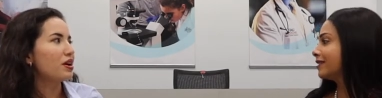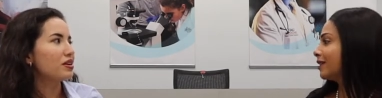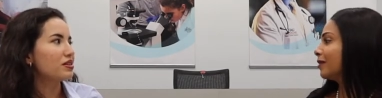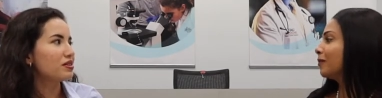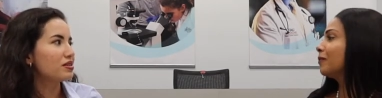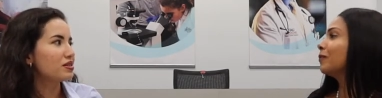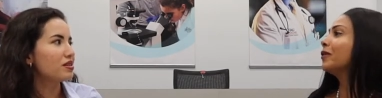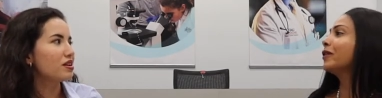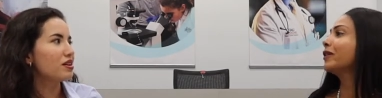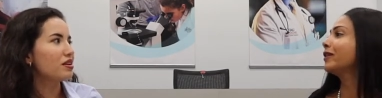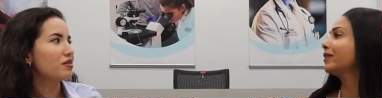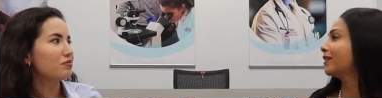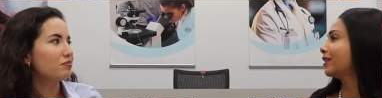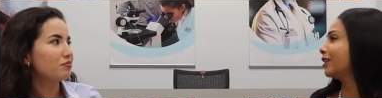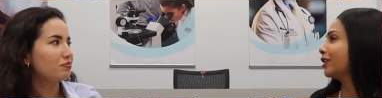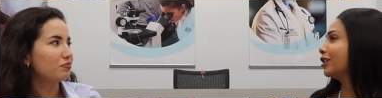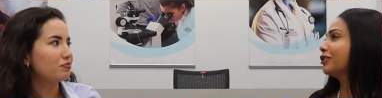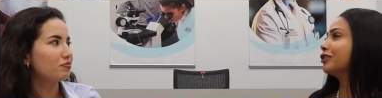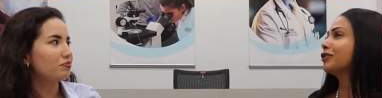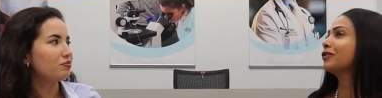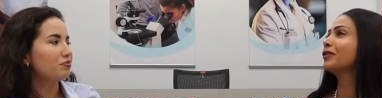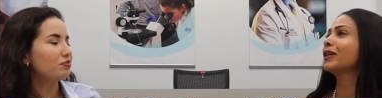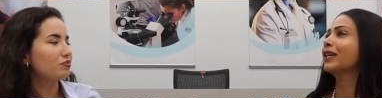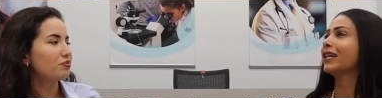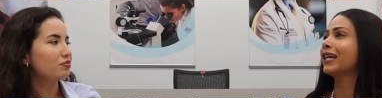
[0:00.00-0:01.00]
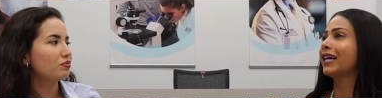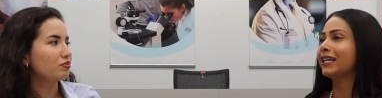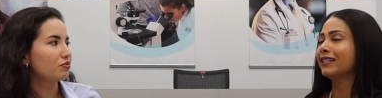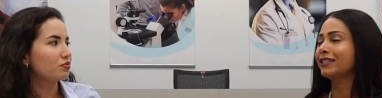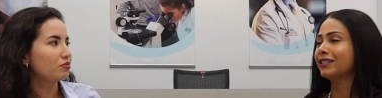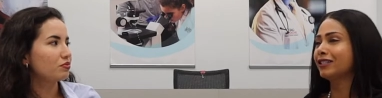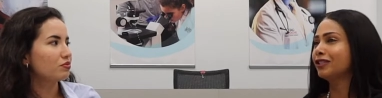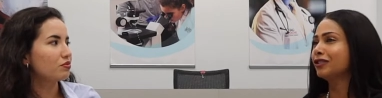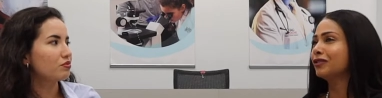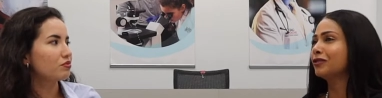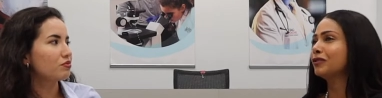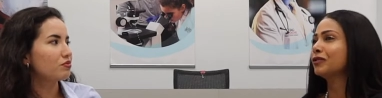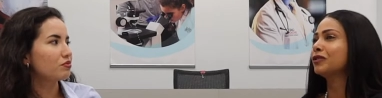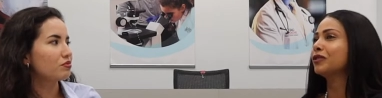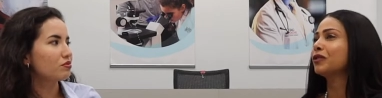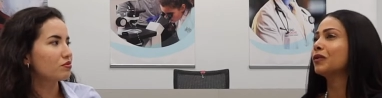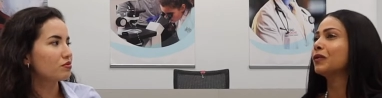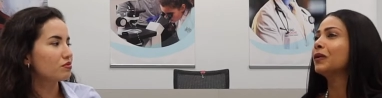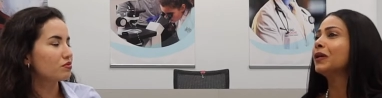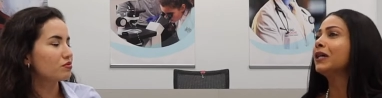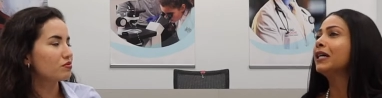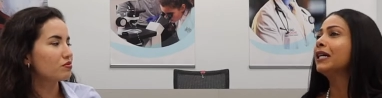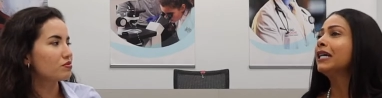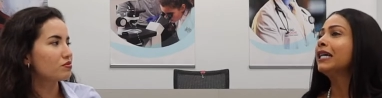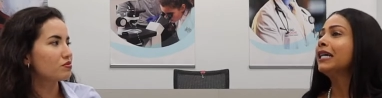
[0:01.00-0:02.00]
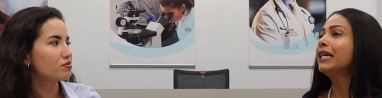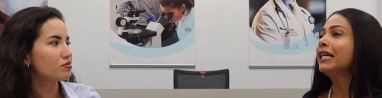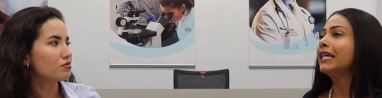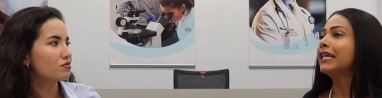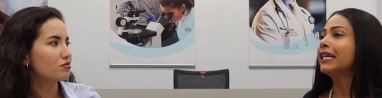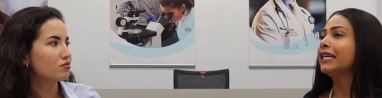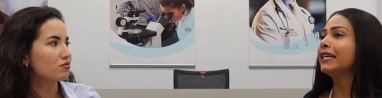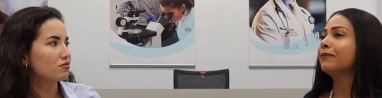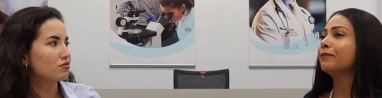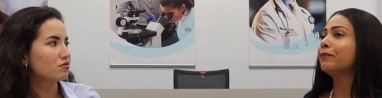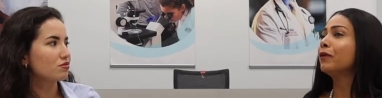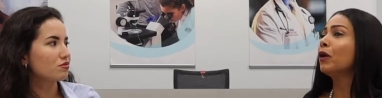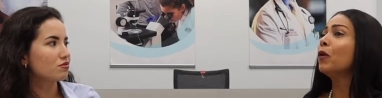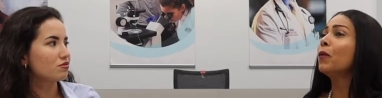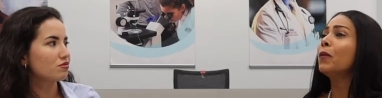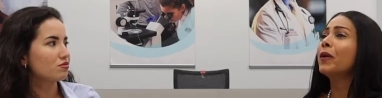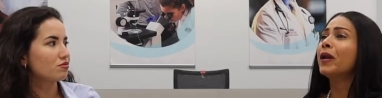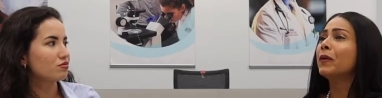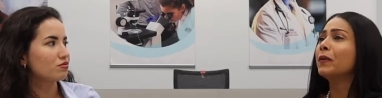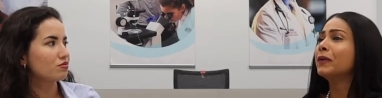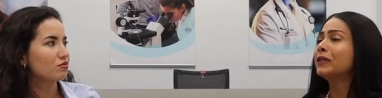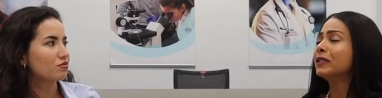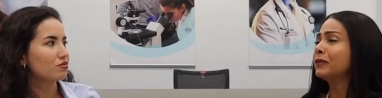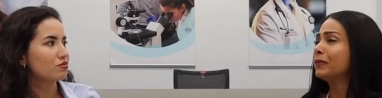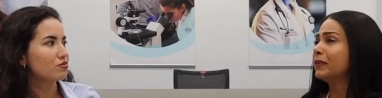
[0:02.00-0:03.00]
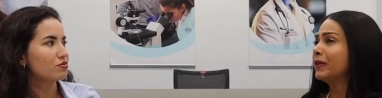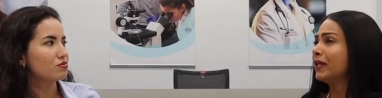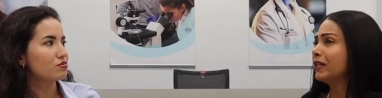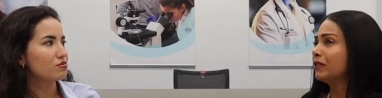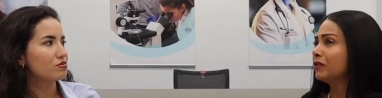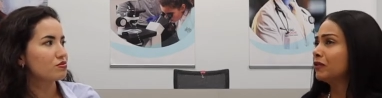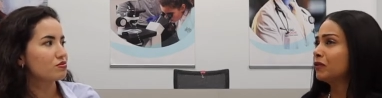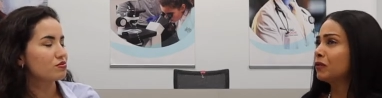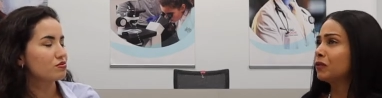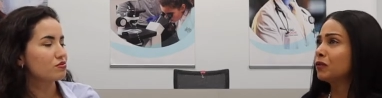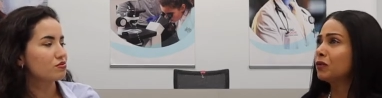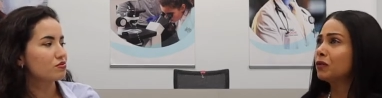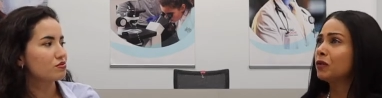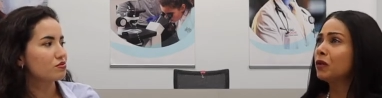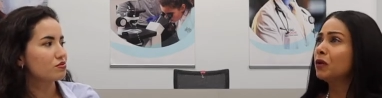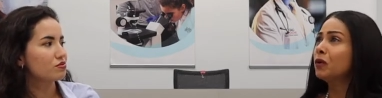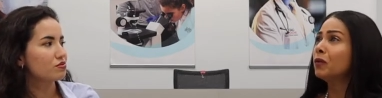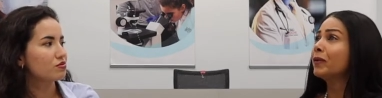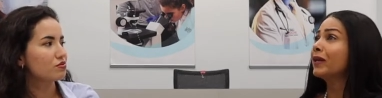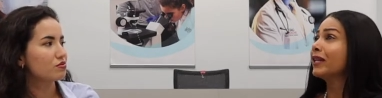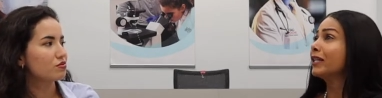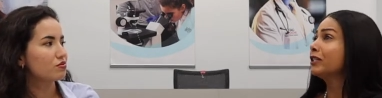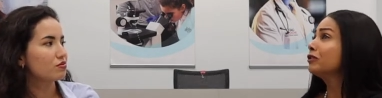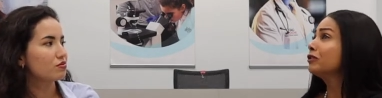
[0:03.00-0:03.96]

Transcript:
Speaker 1: someone, yeah. an undergrad had to do. So, oh, but I went to PA school. Oh, but I